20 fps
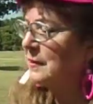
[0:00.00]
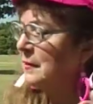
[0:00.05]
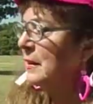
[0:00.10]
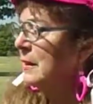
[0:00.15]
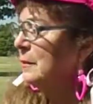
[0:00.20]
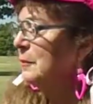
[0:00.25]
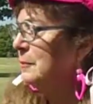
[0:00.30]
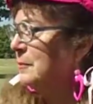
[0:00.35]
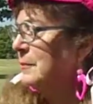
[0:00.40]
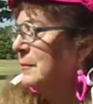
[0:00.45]
So
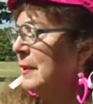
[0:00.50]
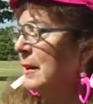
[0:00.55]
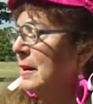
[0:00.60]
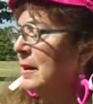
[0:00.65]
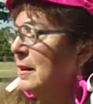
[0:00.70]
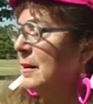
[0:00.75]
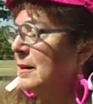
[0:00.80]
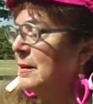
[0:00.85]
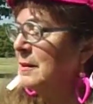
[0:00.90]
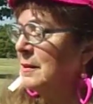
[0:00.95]
then,
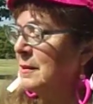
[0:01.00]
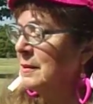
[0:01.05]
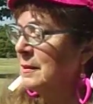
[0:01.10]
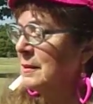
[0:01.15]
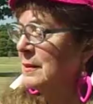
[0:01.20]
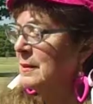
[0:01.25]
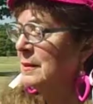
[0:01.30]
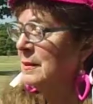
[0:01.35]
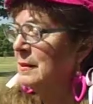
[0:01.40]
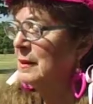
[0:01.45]

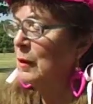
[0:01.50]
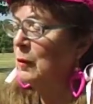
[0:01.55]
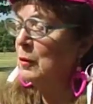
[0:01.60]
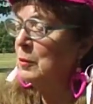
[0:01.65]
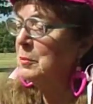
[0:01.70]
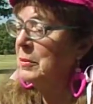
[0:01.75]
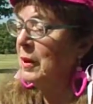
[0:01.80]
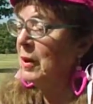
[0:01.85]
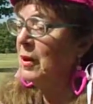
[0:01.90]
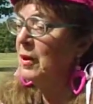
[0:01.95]
lo
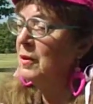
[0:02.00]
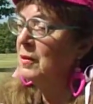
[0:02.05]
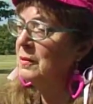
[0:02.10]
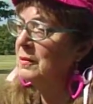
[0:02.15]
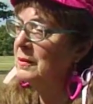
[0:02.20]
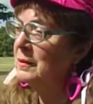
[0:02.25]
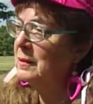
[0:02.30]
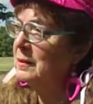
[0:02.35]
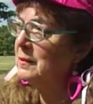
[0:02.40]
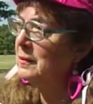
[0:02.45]
and behold,
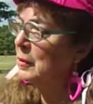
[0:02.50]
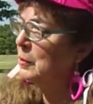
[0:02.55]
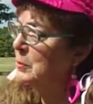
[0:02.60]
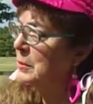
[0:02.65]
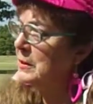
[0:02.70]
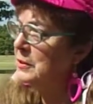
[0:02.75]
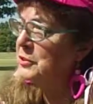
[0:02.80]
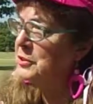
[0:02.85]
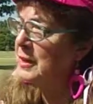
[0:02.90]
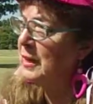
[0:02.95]
there'll
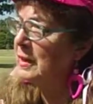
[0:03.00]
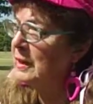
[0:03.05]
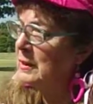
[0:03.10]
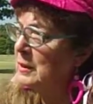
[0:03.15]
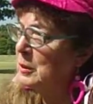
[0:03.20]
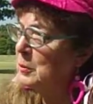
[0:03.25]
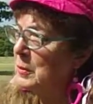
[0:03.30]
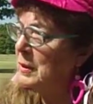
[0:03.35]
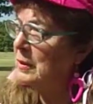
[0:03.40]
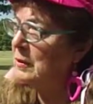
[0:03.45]
be a check
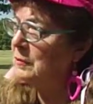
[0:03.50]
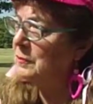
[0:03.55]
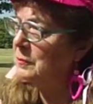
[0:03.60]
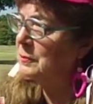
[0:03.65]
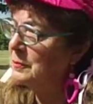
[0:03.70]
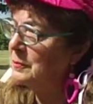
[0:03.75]
in the mail.